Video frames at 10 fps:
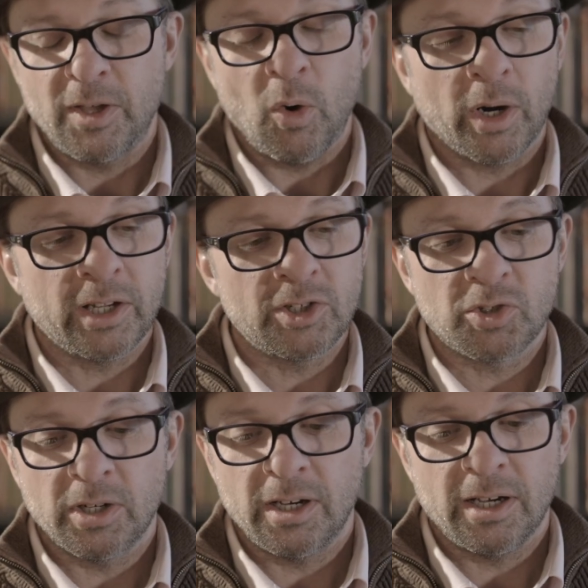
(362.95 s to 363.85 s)

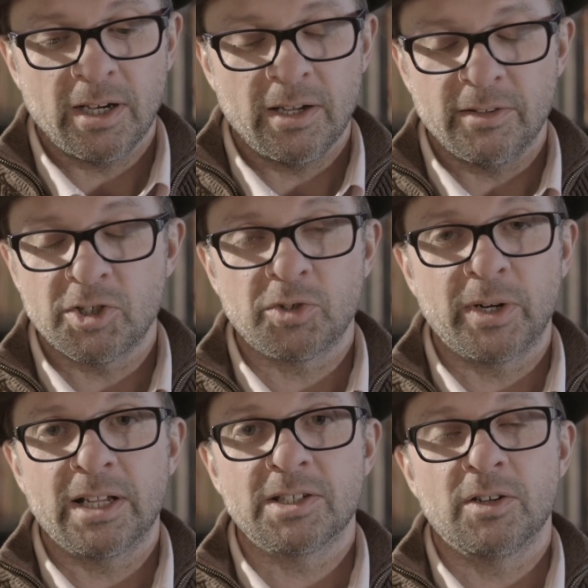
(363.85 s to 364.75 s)
orchestra and the
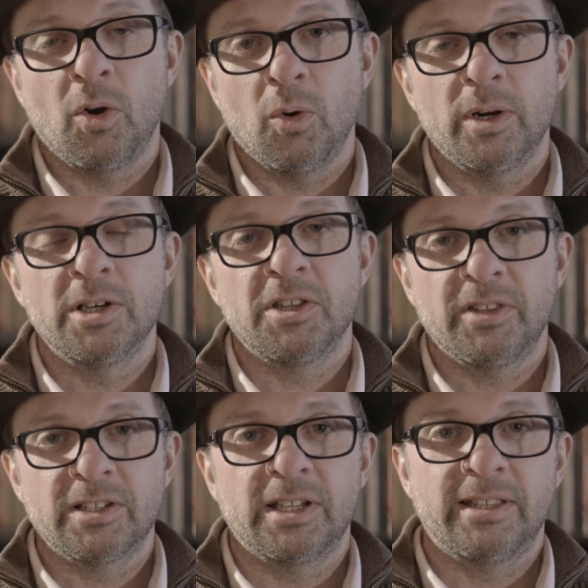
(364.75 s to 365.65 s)
strings and horns and
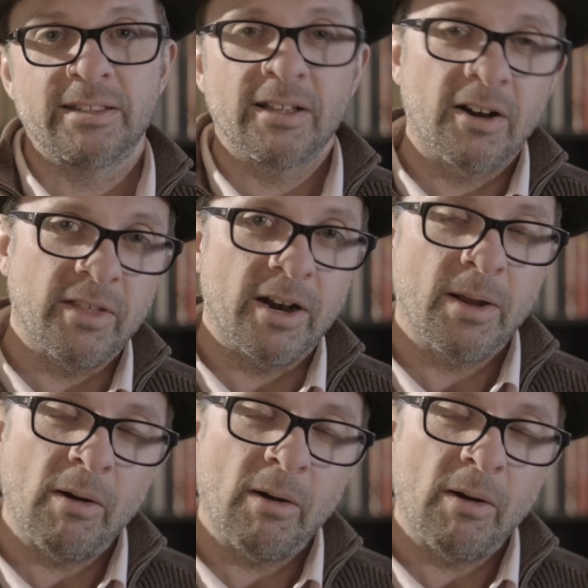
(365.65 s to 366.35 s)
things like that are there.